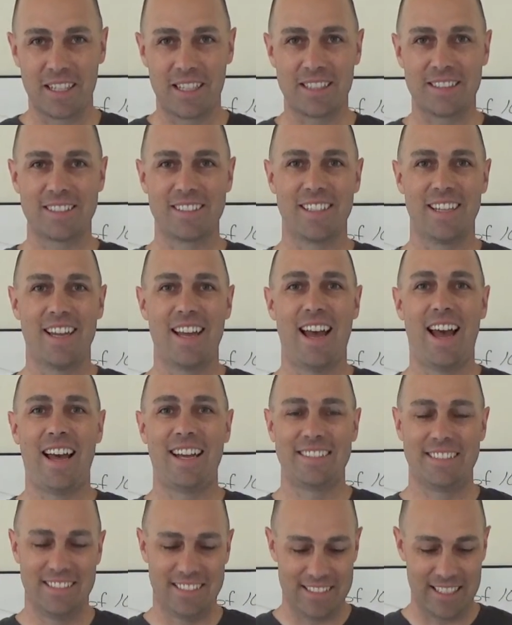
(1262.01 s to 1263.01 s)
guys?
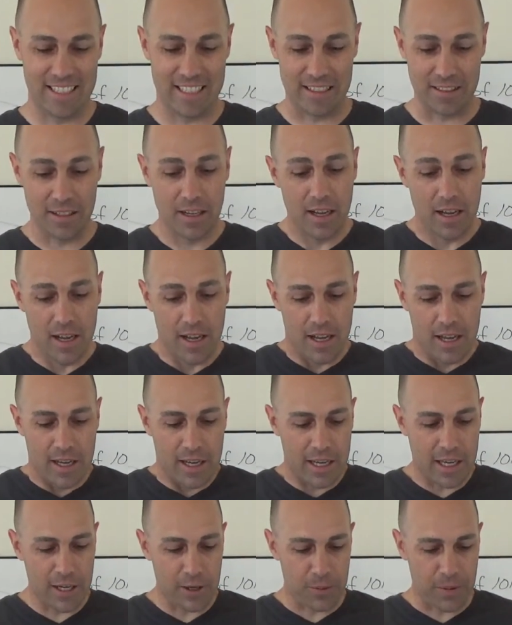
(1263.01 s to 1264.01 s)
Just kidding.
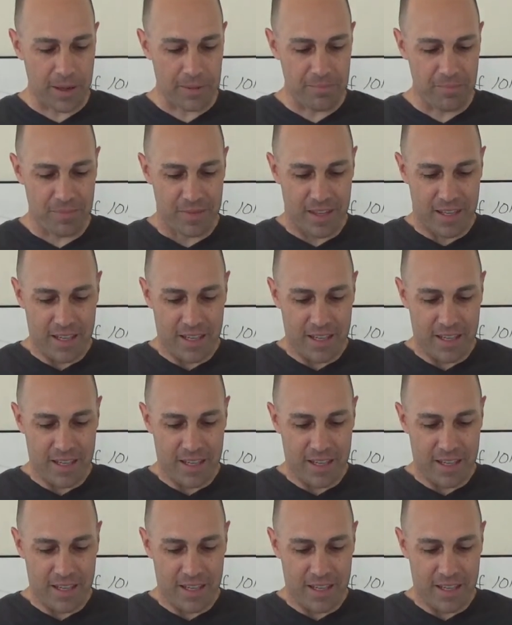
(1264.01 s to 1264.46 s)
Anyway,